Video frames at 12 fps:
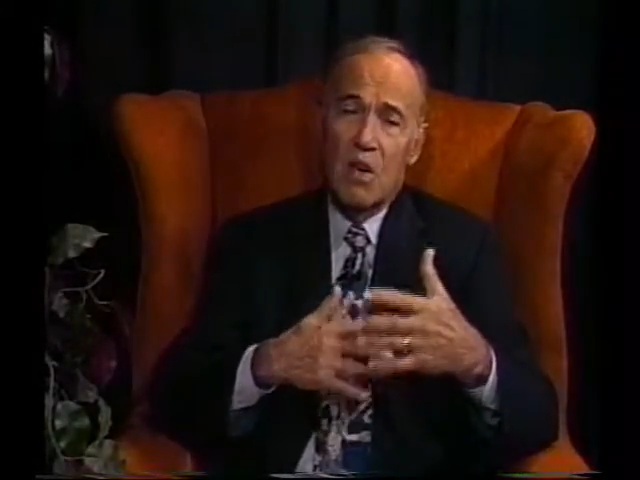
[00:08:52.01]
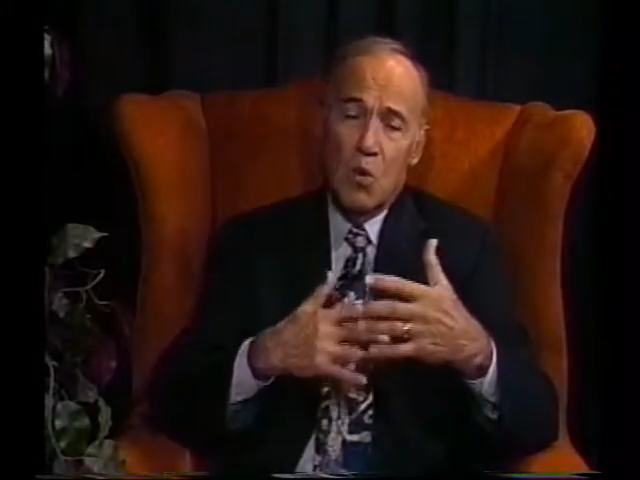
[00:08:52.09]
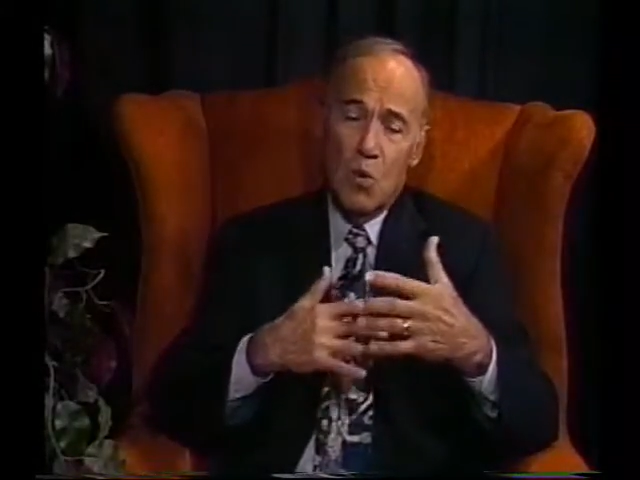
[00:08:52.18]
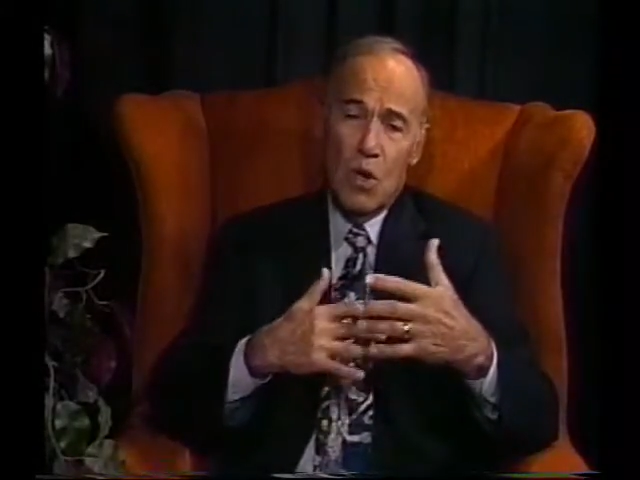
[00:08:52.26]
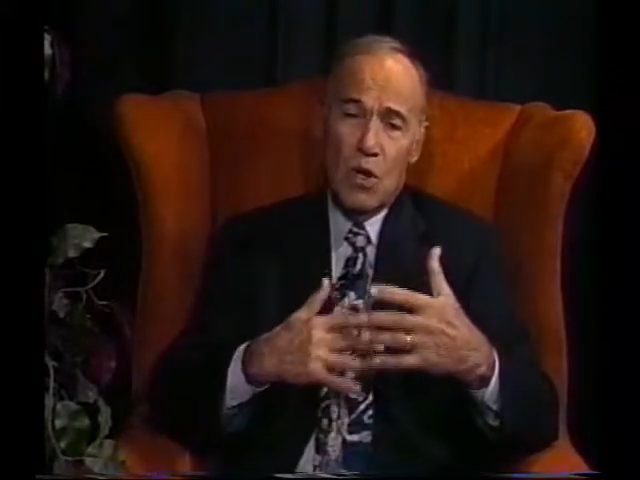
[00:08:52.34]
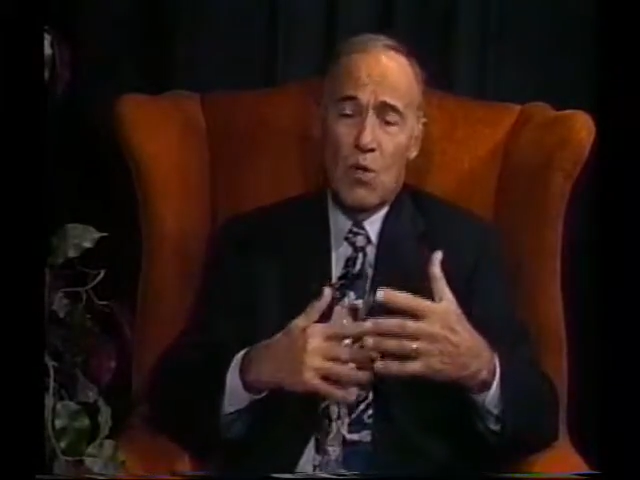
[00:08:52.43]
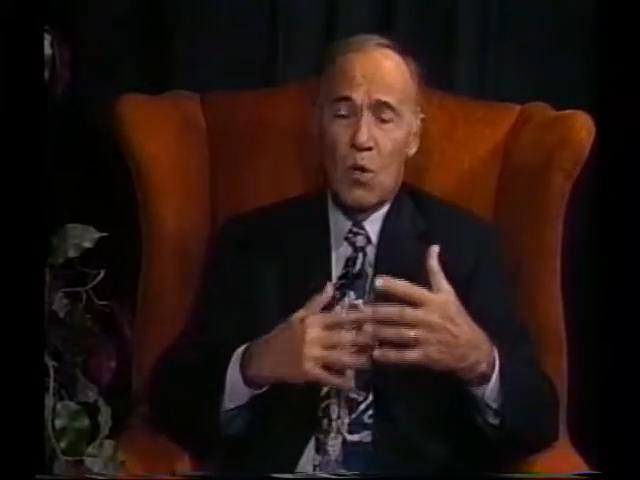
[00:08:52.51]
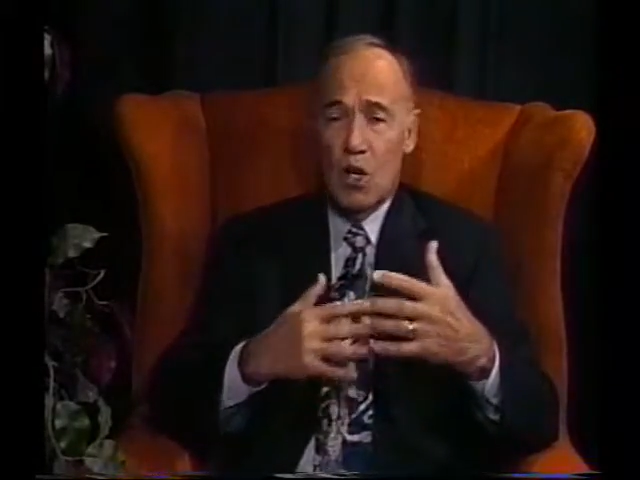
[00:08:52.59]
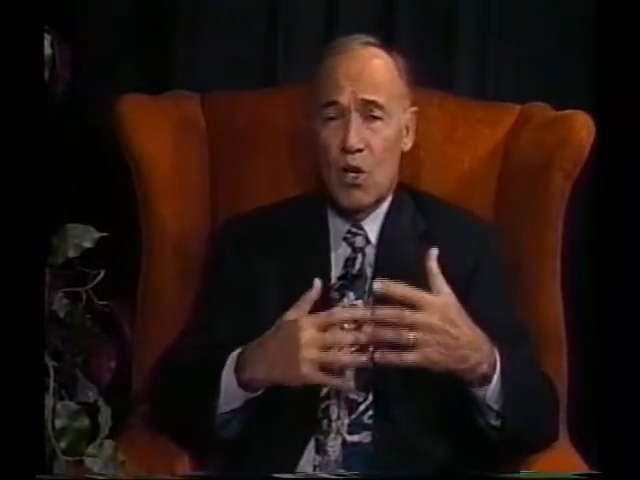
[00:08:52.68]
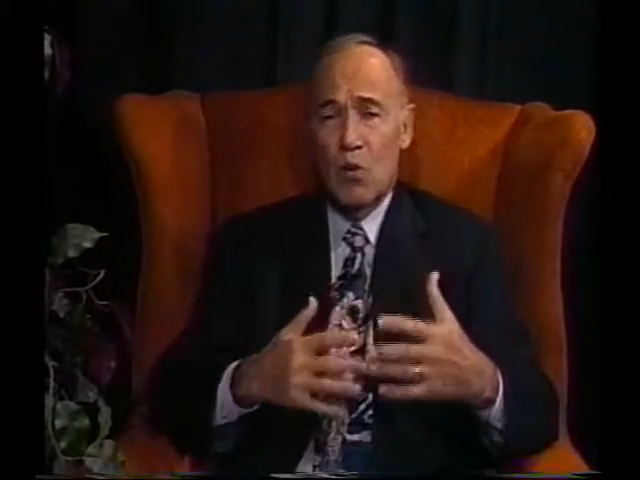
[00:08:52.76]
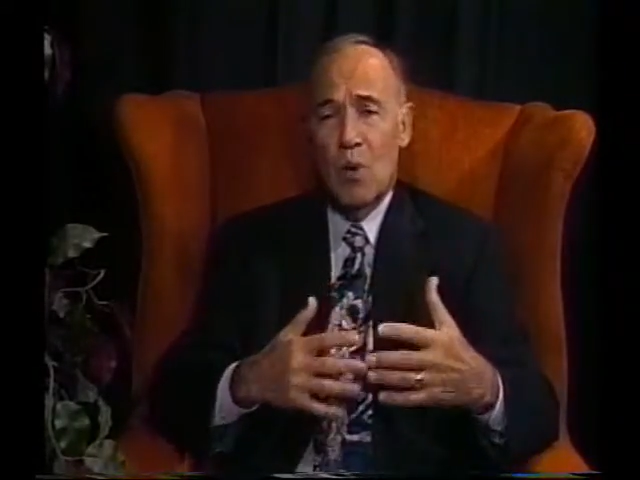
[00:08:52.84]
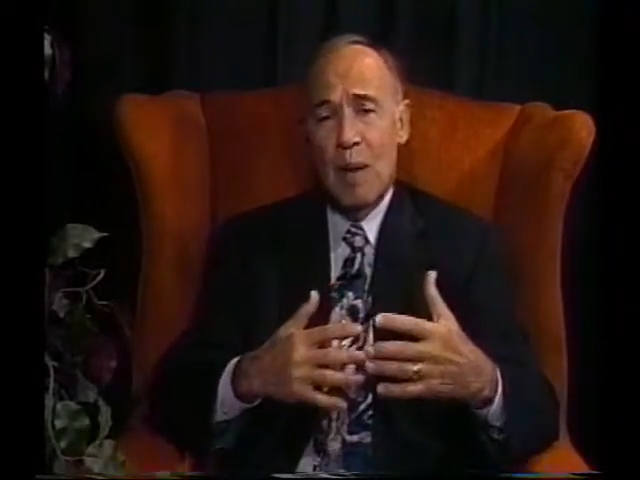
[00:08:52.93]
We're
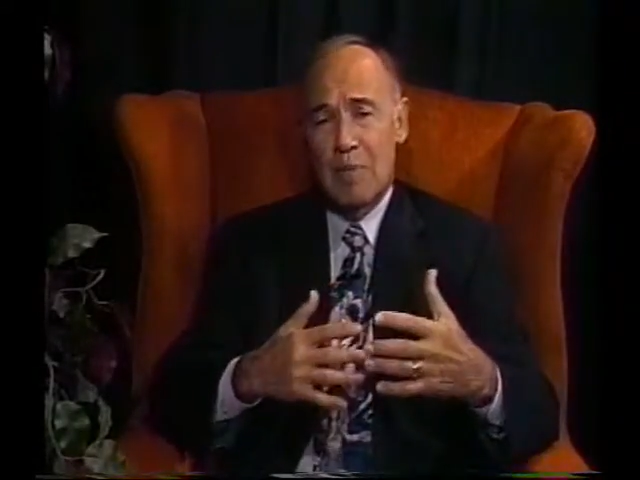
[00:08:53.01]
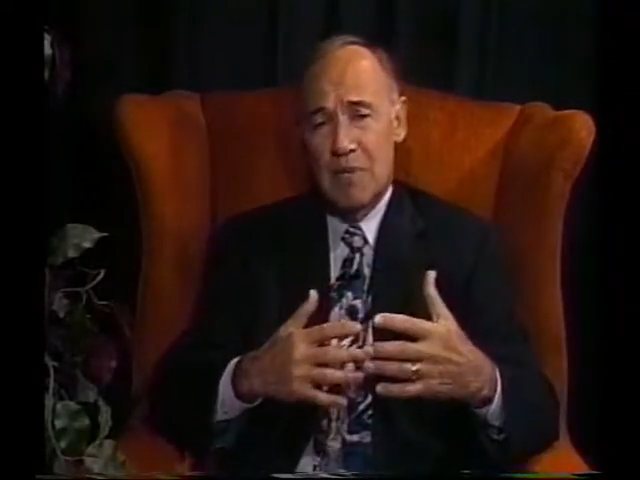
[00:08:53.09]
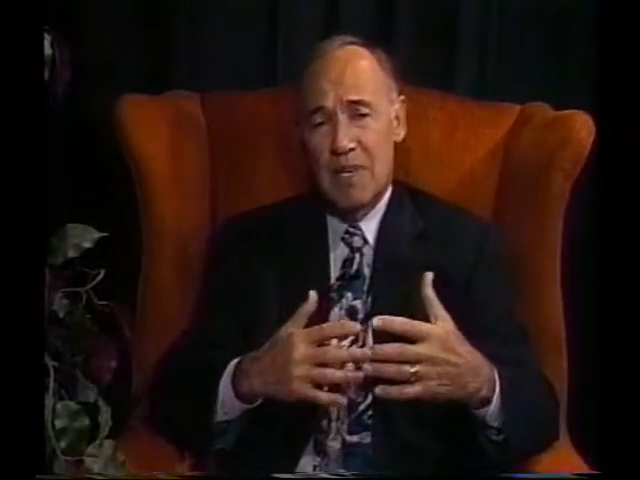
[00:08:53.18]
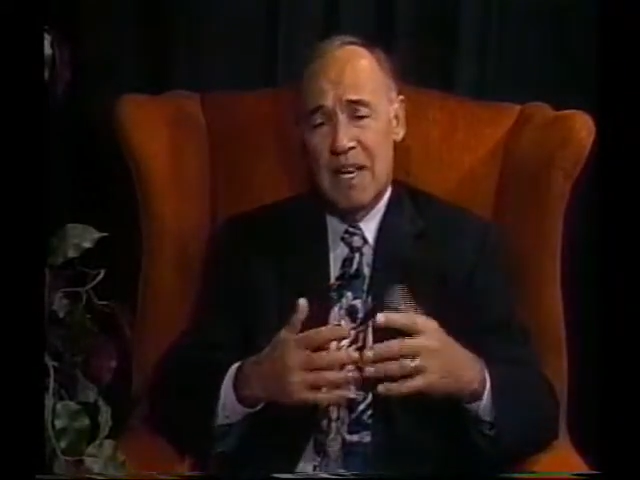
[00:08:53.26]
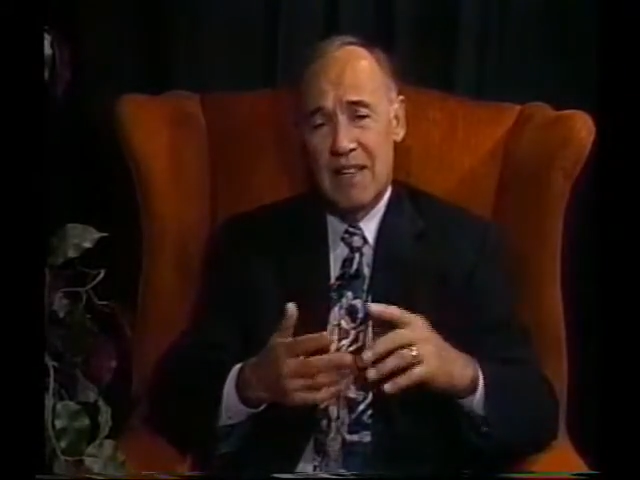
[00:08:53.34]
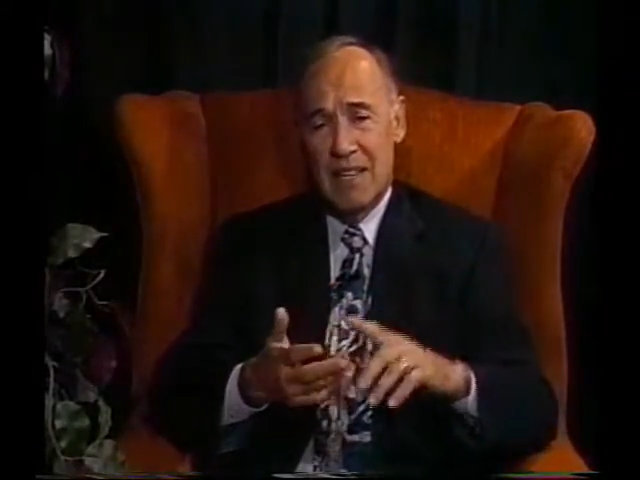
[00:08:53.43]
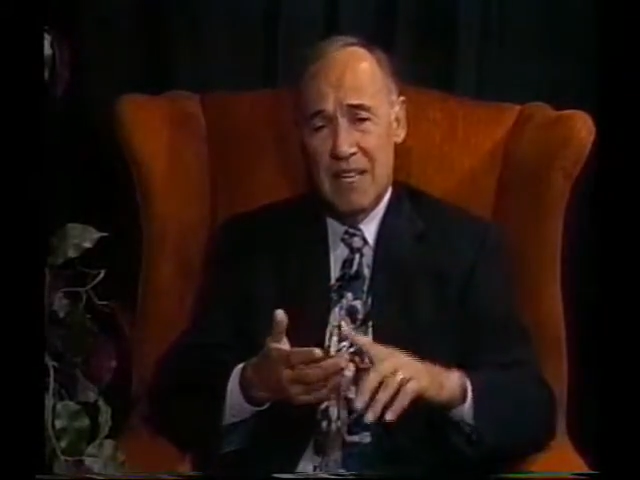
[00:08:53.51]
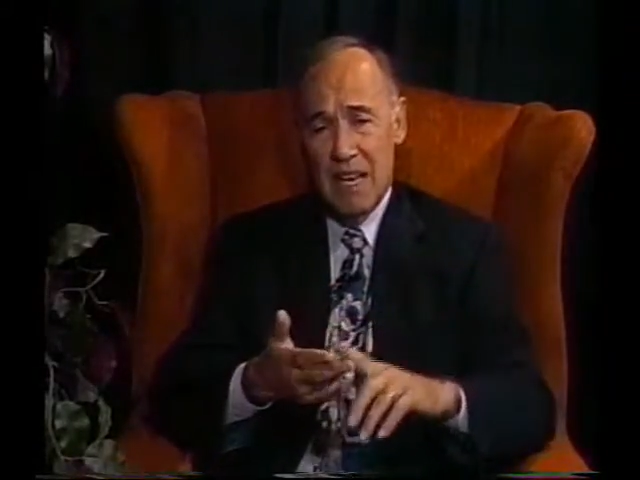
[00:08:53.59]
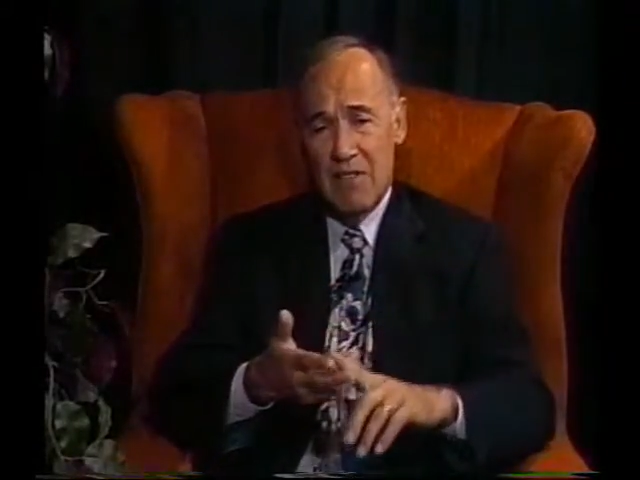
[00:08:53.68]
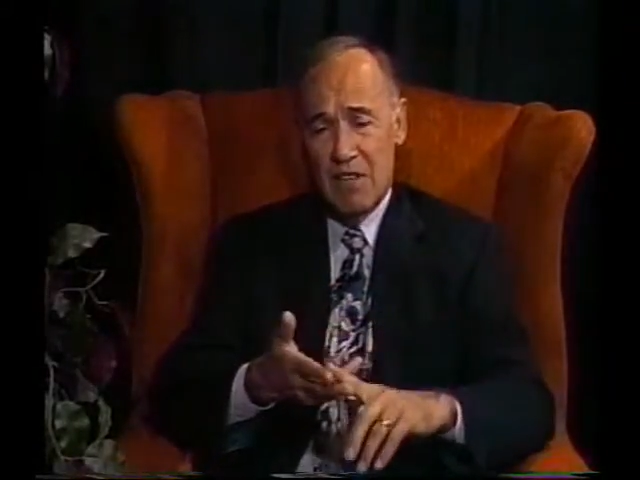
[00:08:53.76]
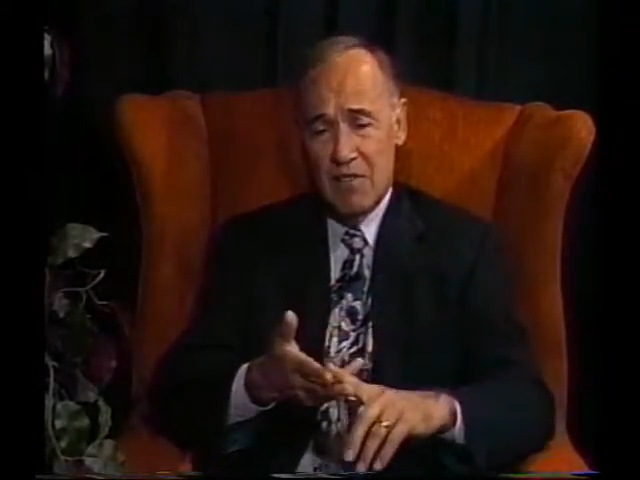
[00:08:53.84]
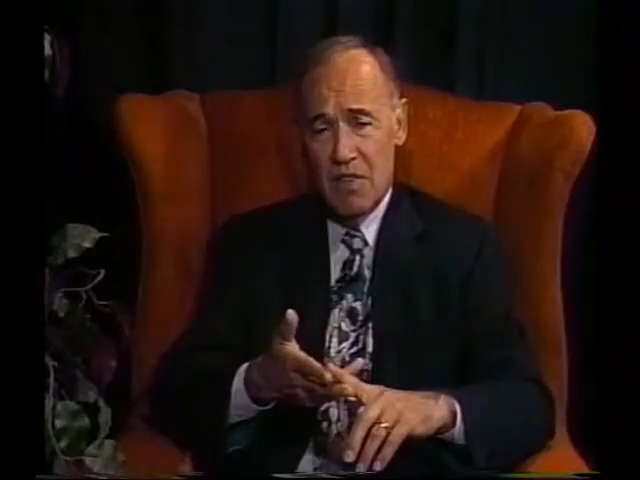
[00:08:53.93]
corrupt at the
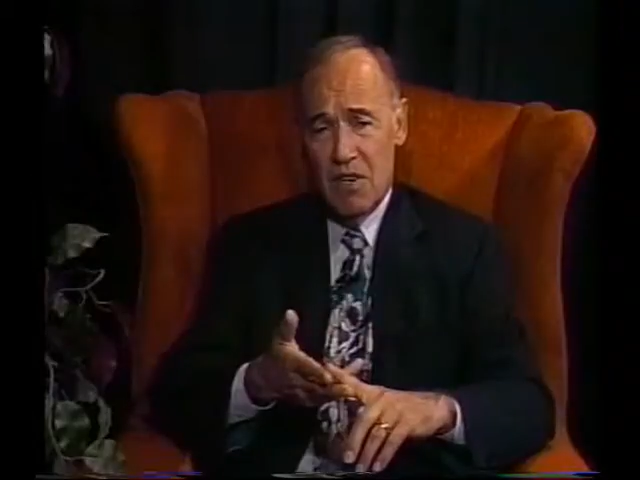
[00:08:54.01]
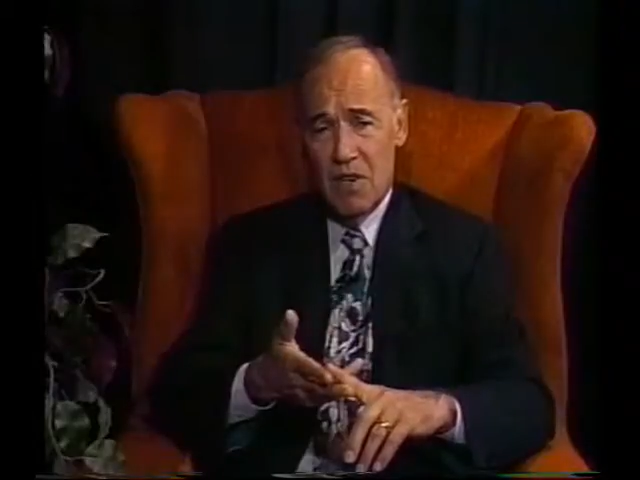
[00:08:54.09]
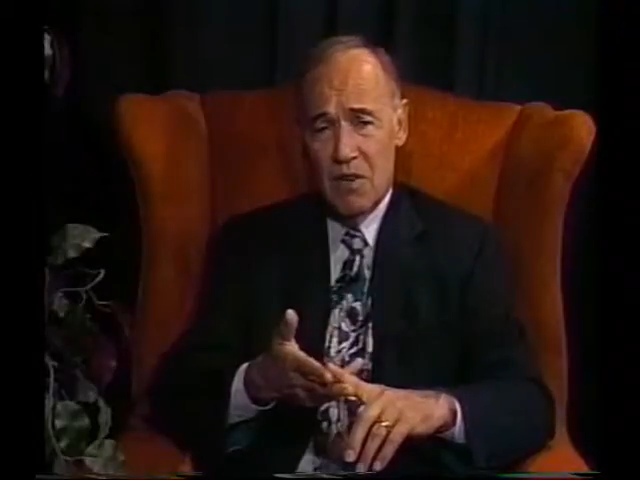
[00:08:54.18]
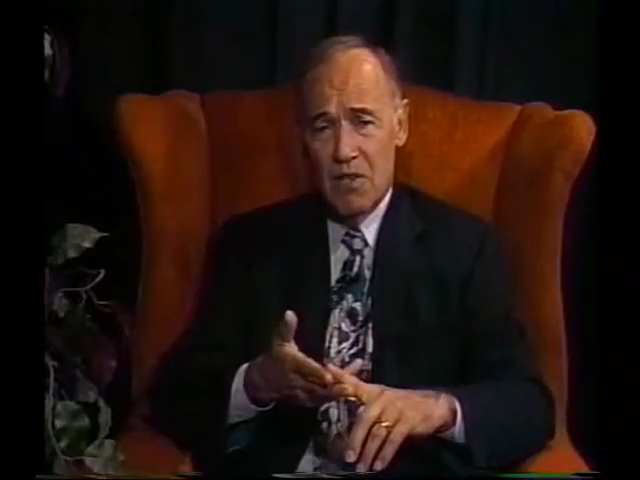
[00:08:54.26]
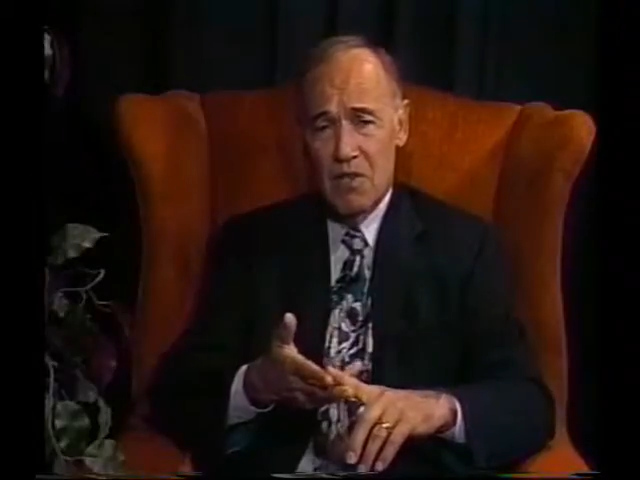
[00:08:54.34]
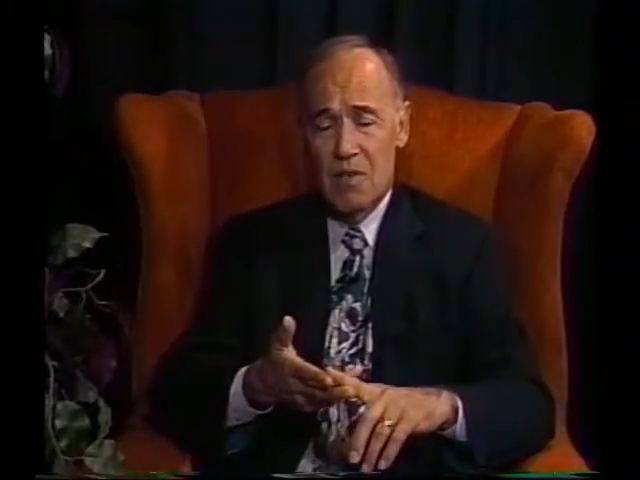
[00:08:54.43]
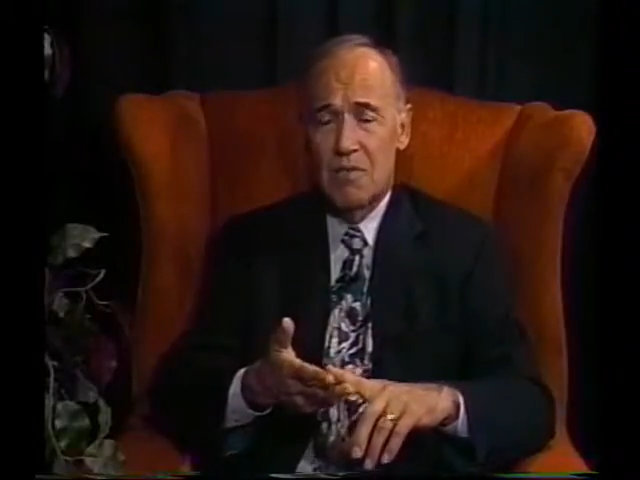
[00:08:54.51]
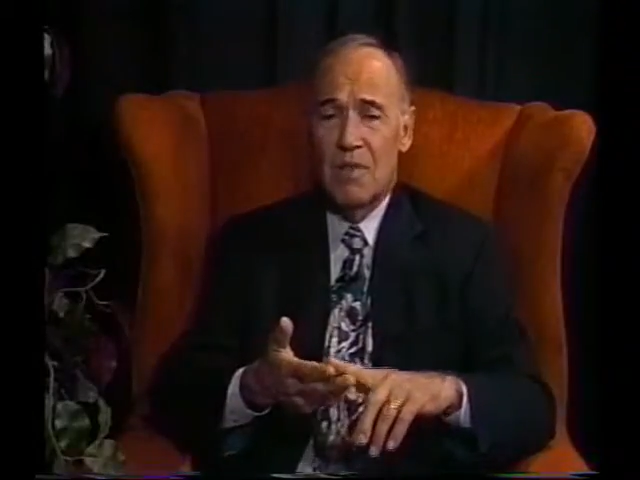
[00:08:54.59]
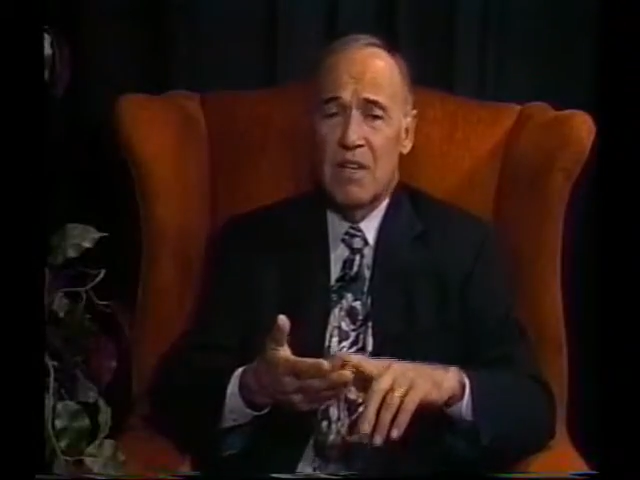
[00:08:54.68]
level of Congress.